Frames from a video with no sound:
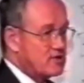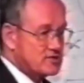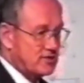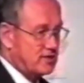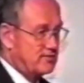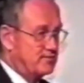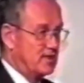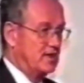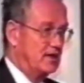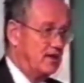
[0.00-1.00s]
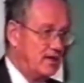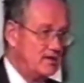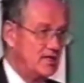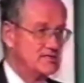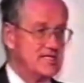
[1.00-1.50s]
spoke to her
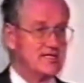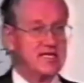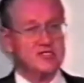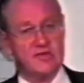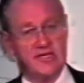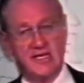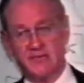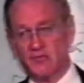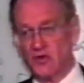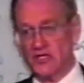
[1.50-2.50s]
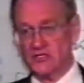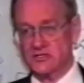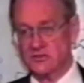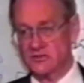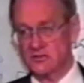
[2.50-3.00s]
and said, "Kiss me, I'm a
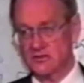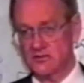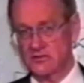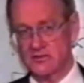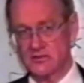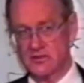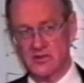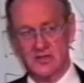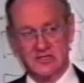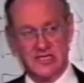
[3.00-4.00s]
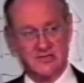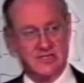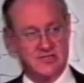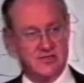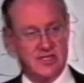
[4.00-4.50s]
prince." And this gal
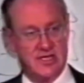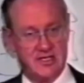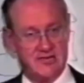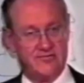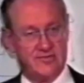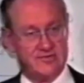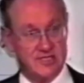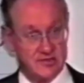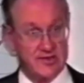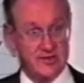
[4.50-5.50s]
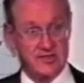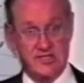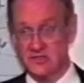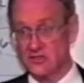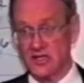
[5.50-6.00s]
says, "You're kidding." Now, she'd always heard
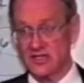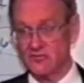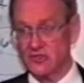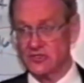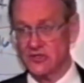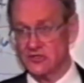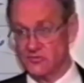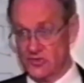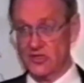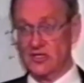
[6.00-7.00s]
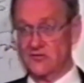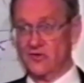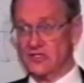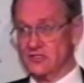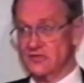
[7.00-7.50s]
these talking prince stories, talking
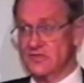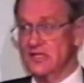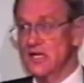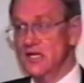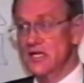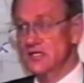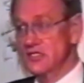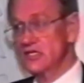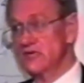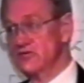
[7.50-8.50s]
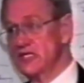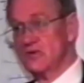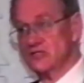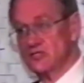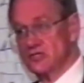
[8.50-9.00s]
frog stories, but she'd never
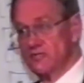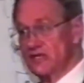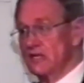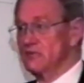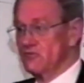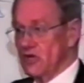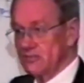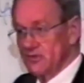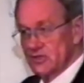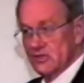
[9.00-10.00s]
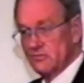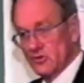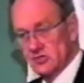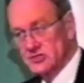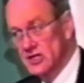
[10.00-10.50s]
seen one. So she picked up the frog, put it in her
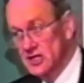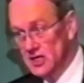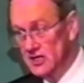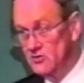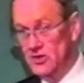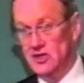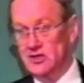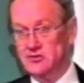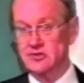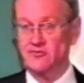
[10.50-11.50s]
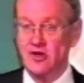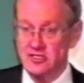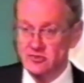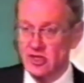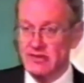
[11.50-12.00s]
purse, and went on through the
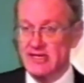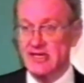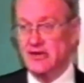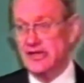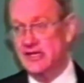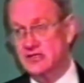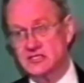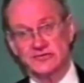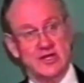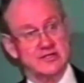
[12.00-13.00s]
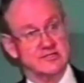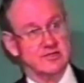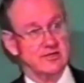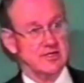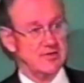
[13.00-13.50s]
forest. Well, about an hour later, this frog is
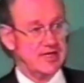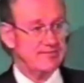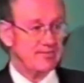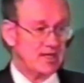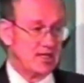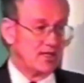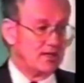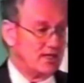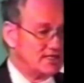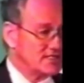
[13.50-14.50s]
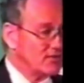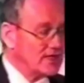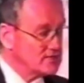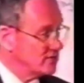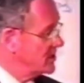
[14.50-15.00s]
croaking away, and he said,
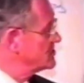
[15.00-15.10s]
"Why don't you